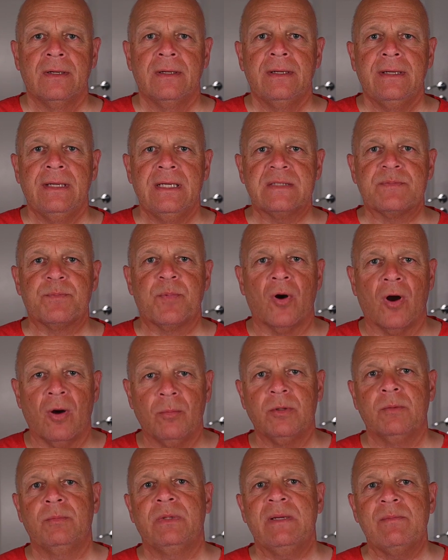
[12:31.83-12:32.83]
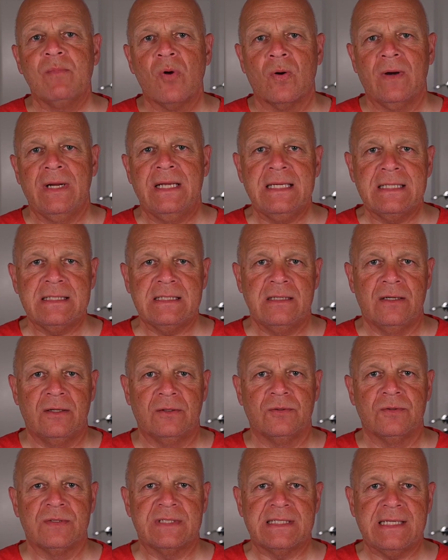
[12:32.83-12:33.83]
it's probably more easier
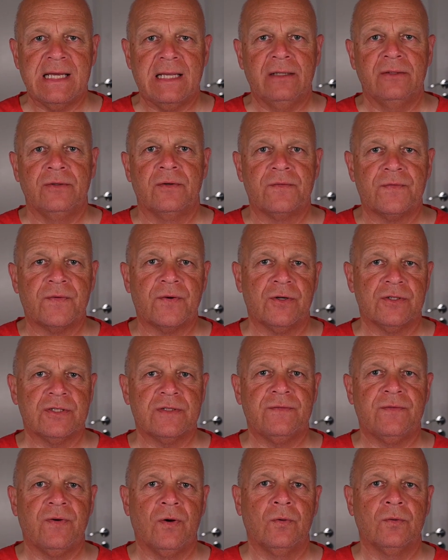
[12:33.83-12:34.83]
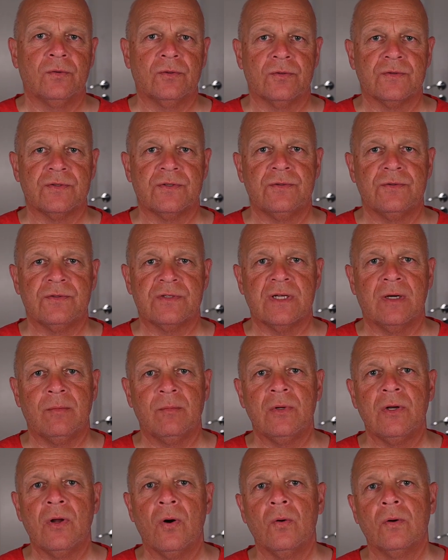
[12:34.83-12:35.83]
to sell your first photos to
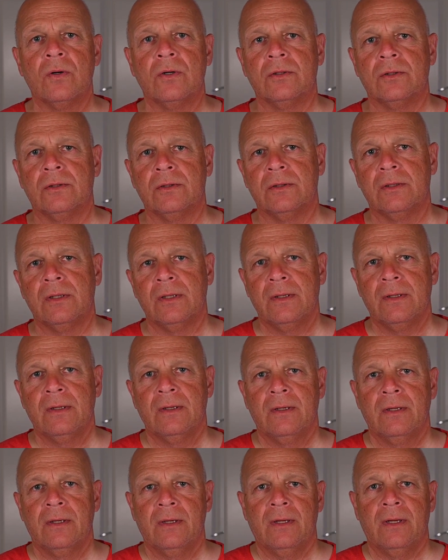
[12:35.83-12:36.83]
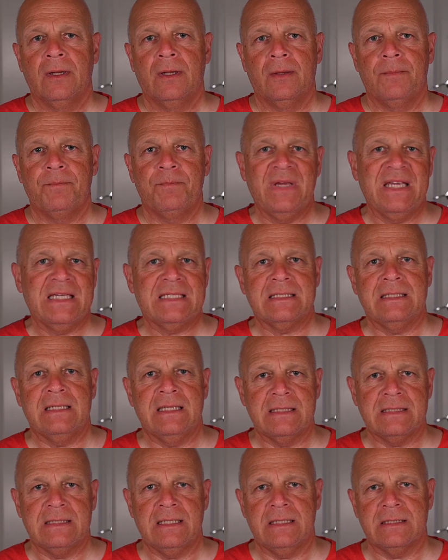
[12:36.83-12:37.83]
some local
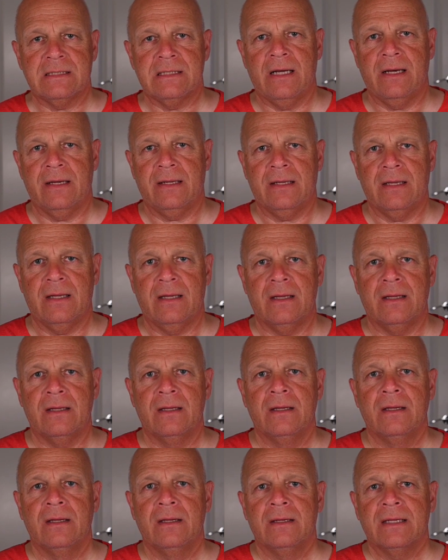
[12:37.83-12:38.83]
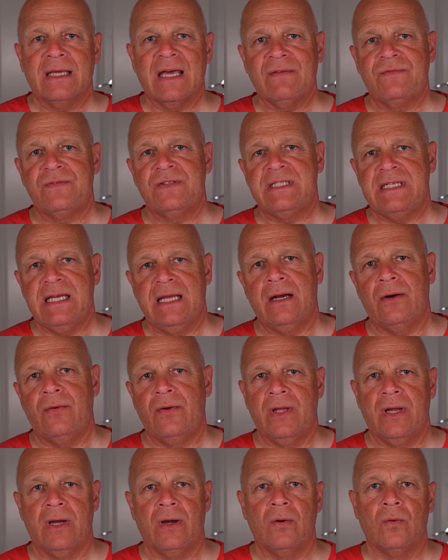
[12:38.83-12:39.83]
businesses, like a
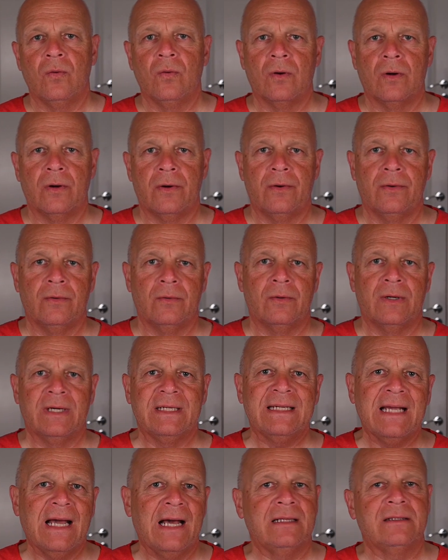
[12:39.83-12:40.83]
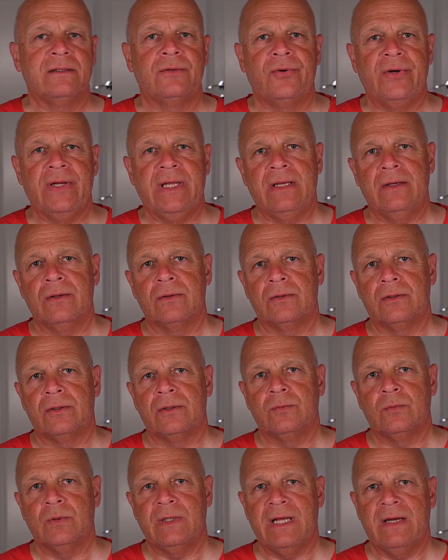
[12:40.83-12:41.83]
cafeteria or a gallery
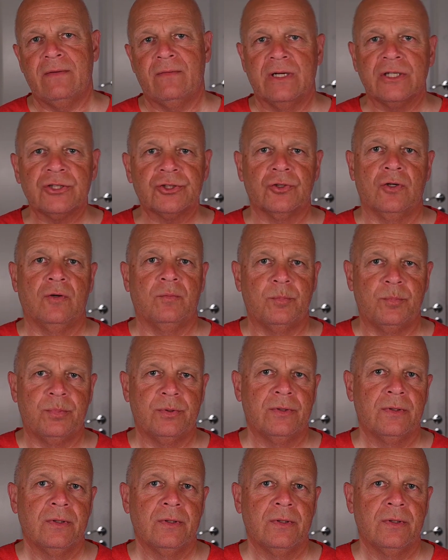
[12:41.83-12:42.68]
or whatever, a shop,